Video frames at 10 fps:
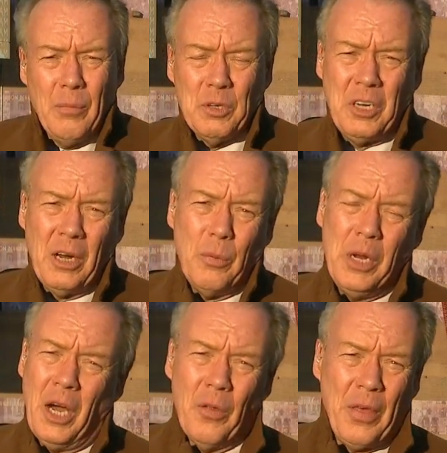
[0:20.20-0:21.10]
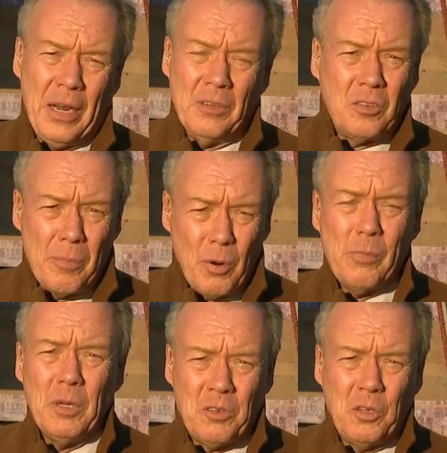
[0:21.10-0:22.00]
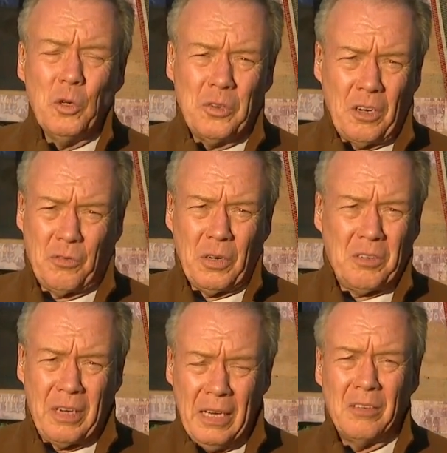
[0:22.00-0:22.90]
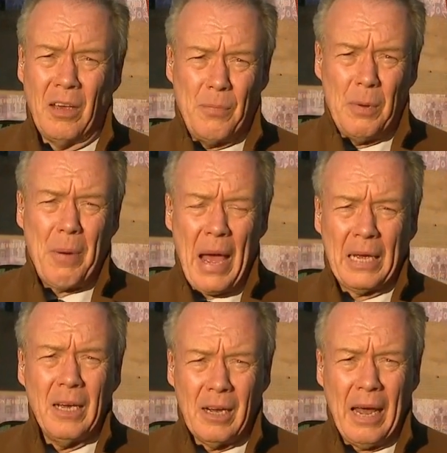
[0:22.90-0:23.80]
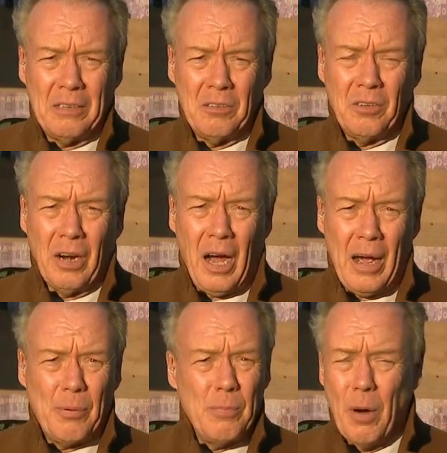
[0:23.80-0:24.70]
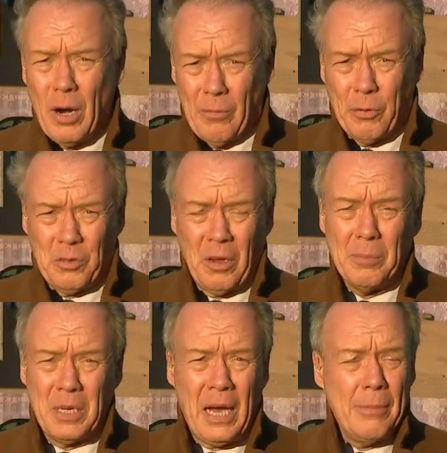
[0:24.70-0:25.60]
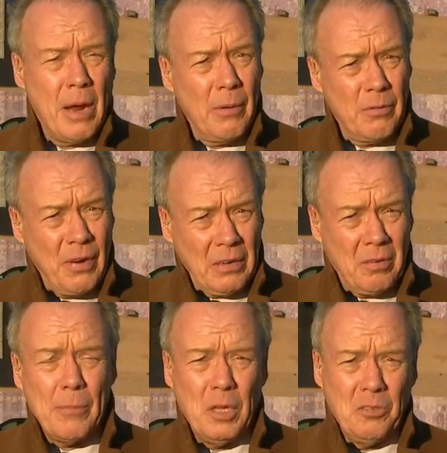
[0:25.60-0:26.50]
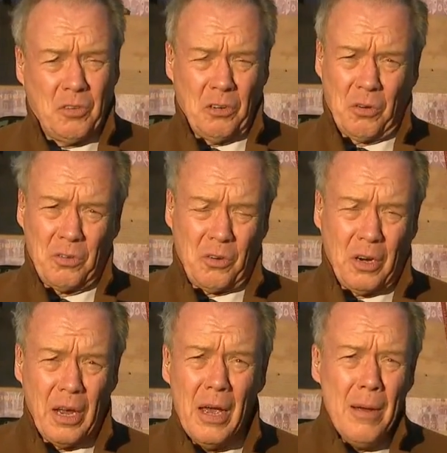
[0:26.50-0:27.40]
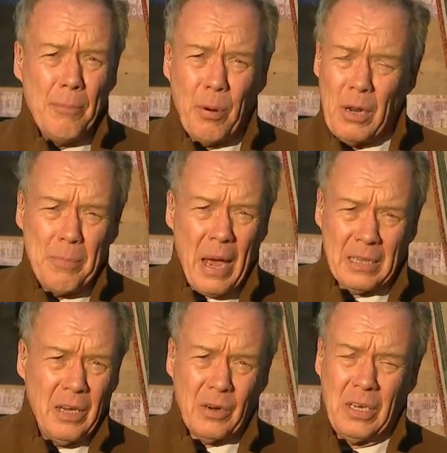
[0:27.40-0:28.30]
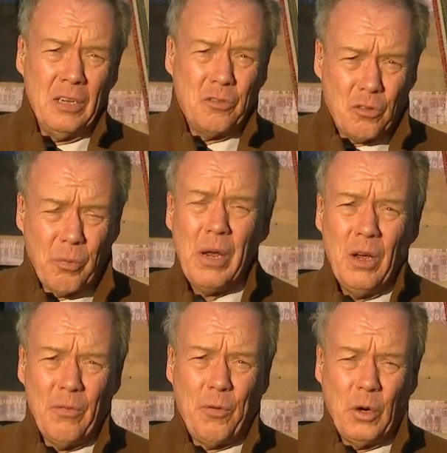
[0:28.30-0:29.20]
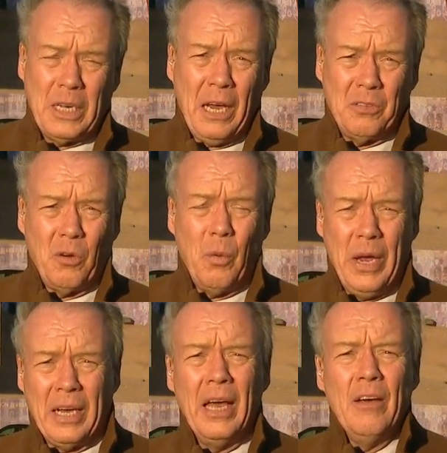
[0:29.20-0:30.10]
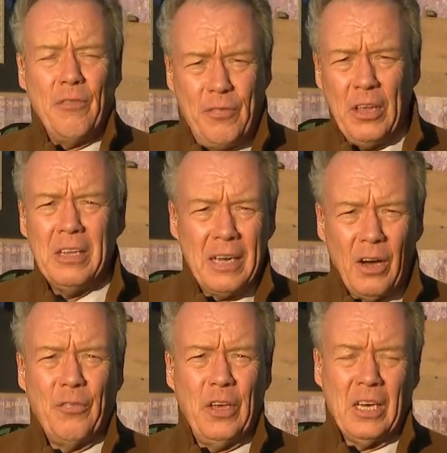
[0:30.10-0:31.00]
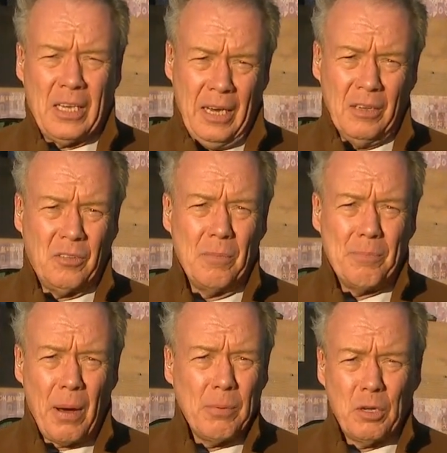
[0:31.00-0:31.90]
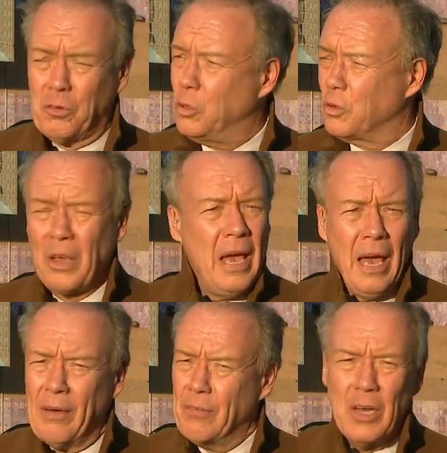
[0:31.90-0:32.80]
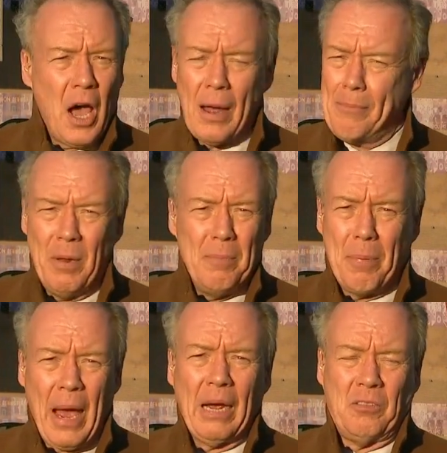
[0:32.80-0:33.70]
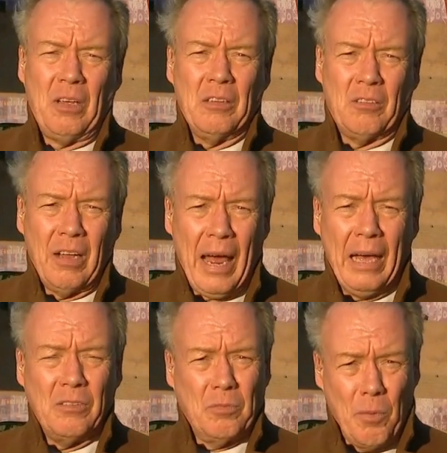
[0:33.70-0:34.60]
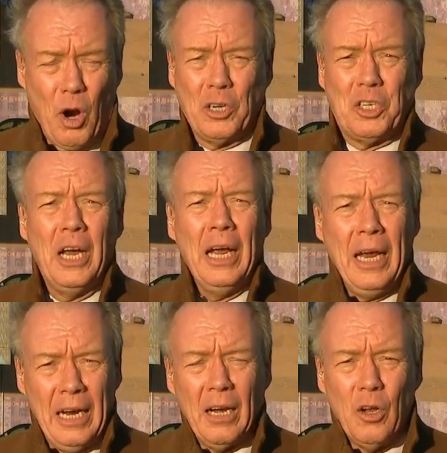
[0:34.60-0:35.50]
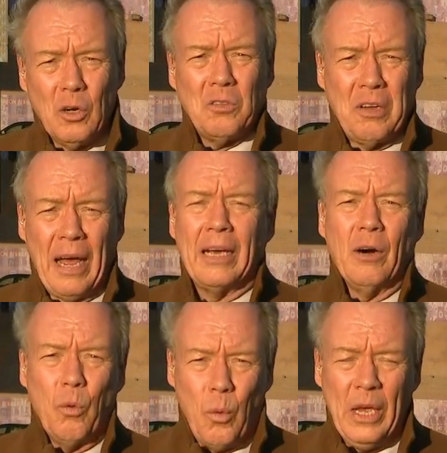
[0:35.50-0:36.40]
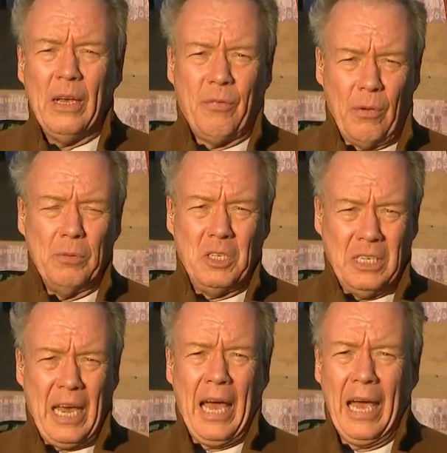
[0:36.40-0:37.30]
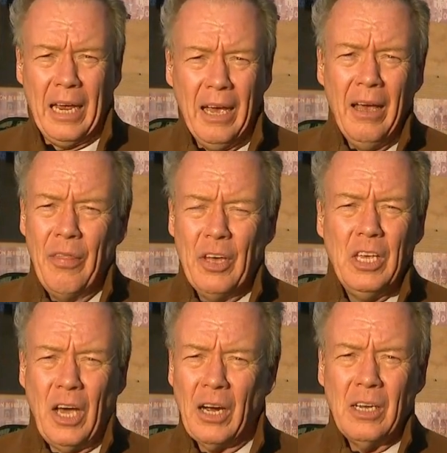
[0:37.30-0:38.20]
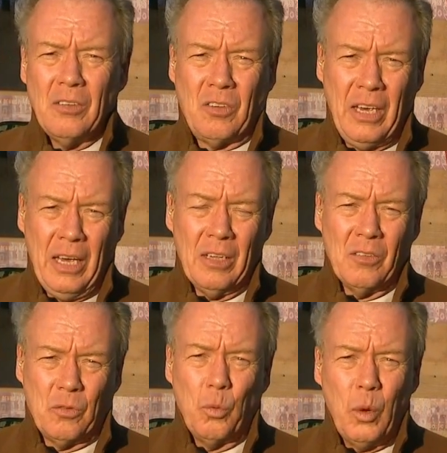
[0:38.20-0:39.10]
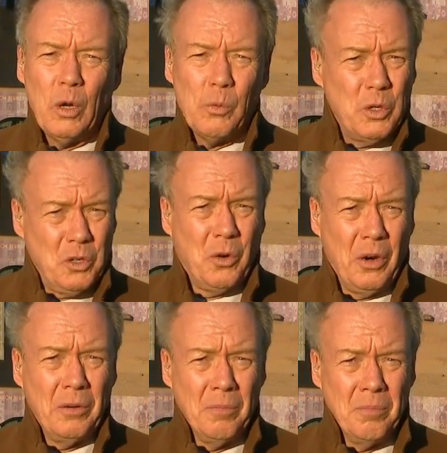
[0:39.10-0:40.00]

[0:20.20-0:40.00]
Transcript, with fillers: Well, Shana, we know that in suburban school districts, kids have been back in classes in a hybrid model for some time now. In fact, some of these districts are going to bring back their kids three or four days a week. Philadelphia kids in public schools have not been back since last March. It looks like a week from today, the youngest kids will return.